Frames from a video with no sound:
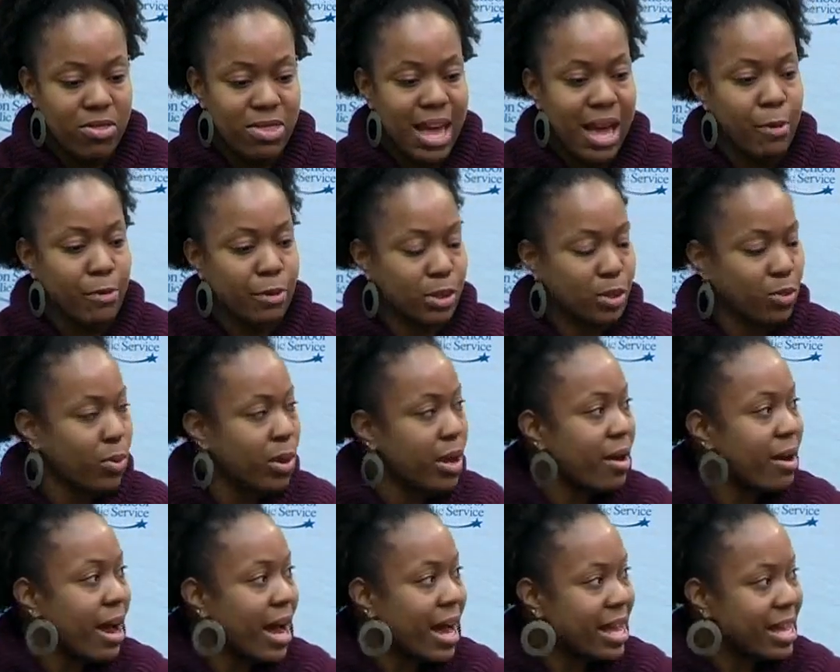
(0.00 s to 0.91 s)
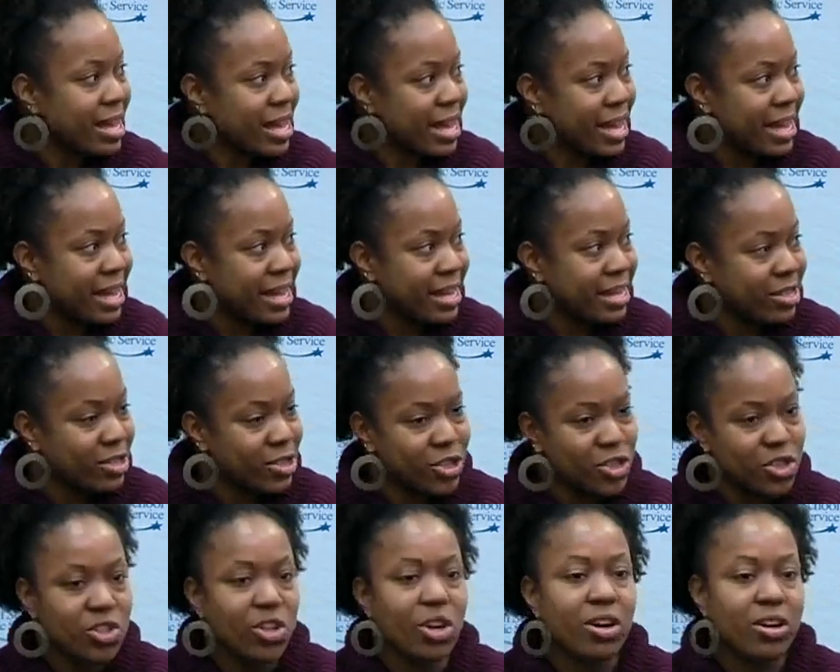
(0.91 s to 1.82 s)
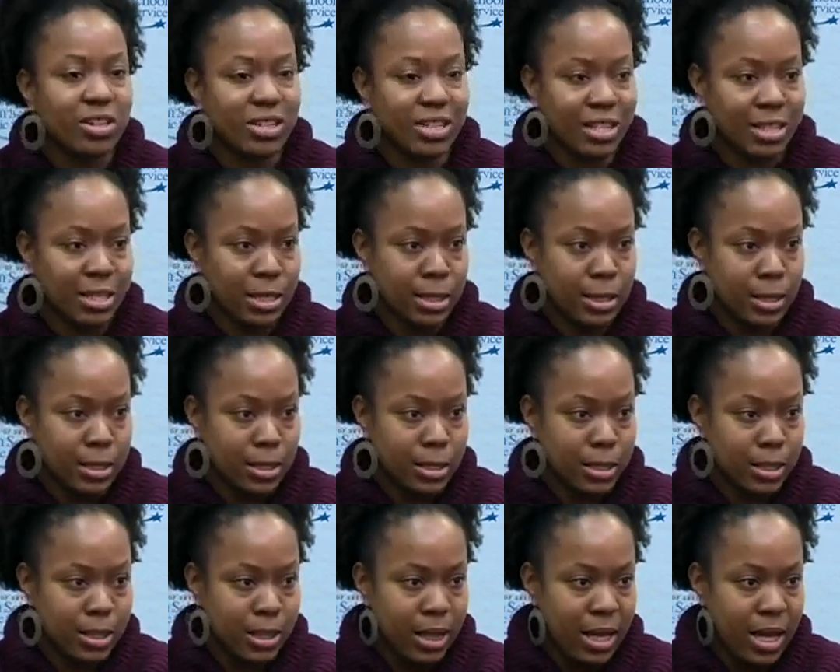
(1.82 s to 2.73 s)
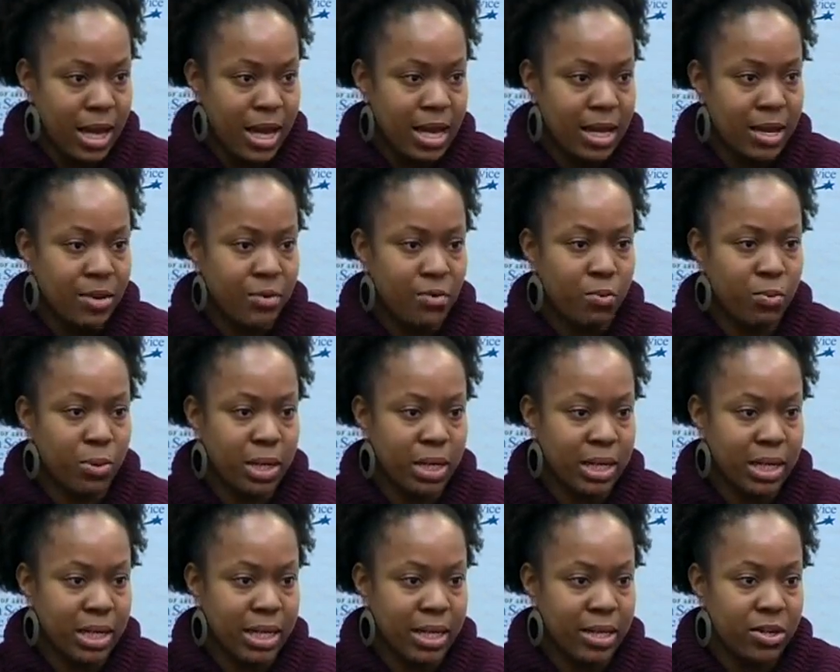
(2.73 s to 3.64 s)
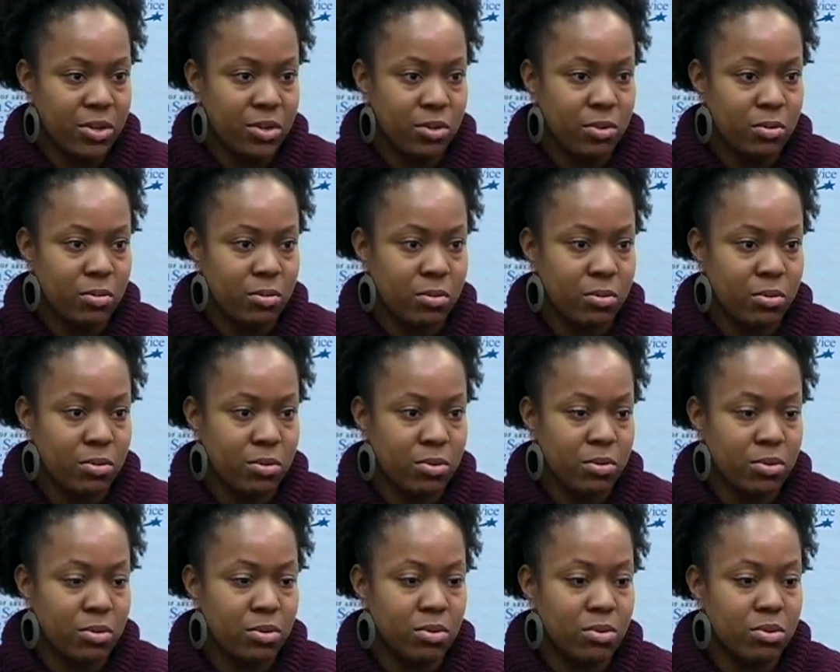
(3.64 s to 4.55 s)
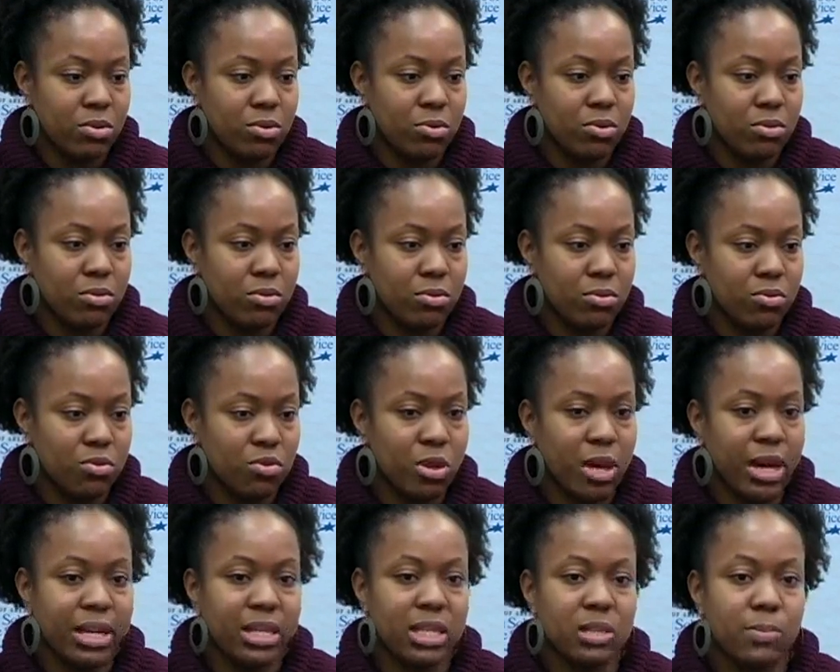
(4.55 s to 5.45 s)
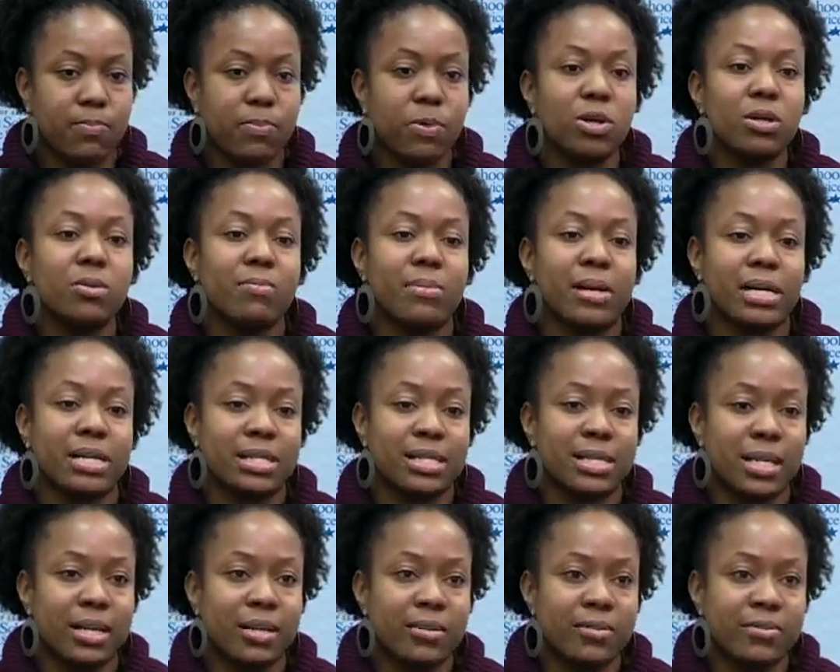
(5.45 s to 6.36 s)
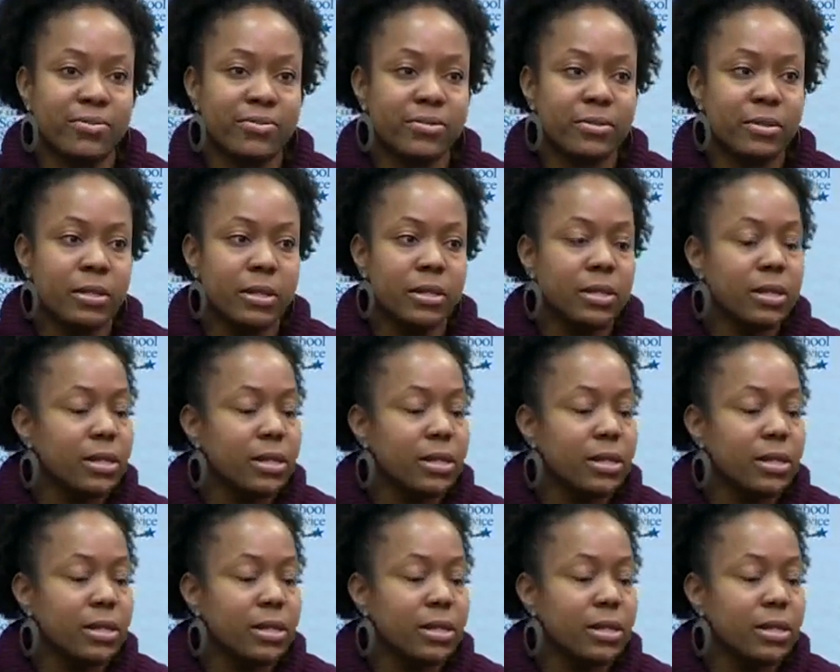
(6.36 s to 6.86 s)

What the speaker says: That was where I started and really tried to put myself.